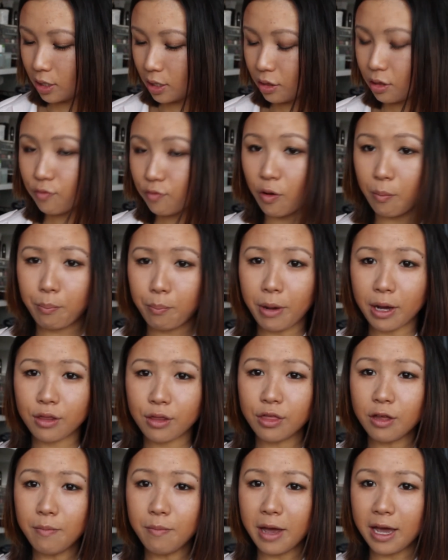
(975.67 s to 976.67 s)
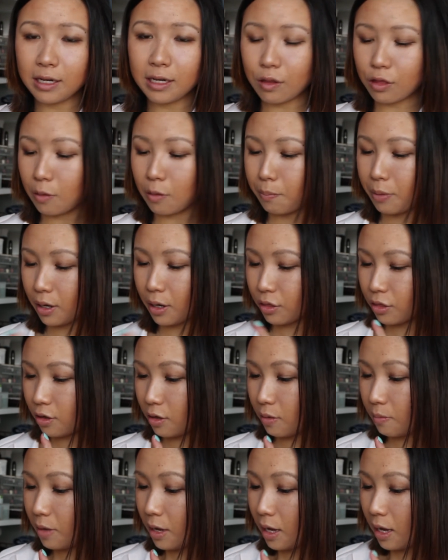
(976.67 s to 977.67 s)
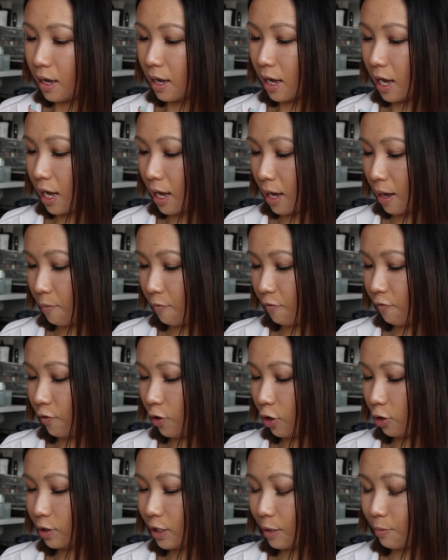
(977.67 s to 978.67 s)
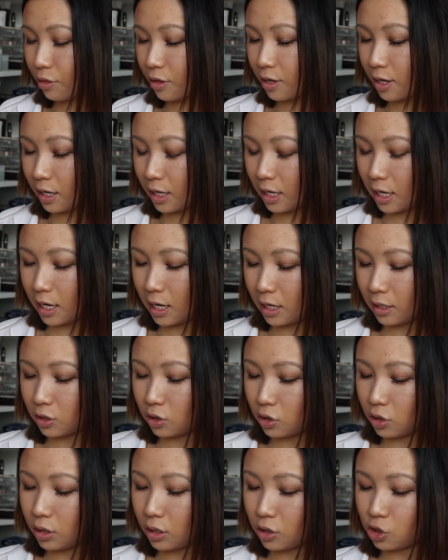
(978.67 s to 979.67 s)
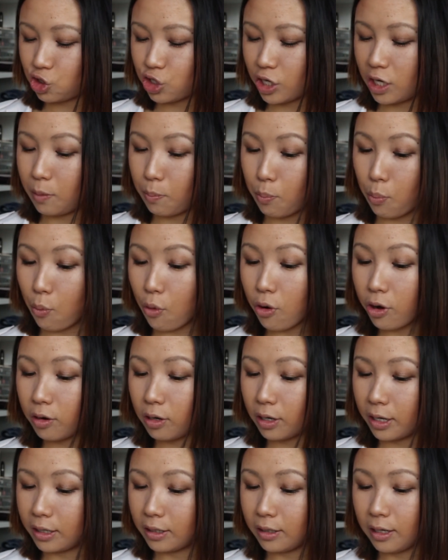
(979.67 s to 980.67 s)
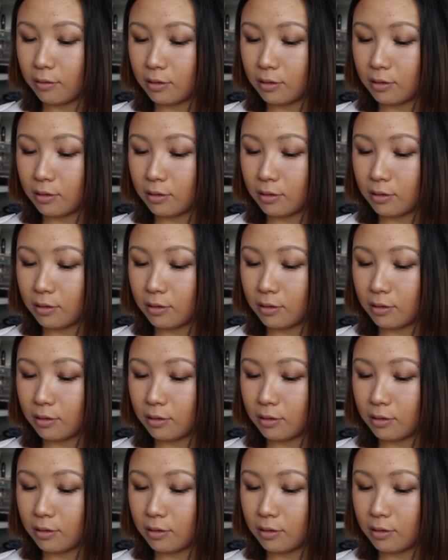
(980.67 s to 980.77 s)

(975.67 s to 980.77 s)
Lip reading: This is from Buxom, and it's the Buxom full-on lipstick in the shade Brooklyn.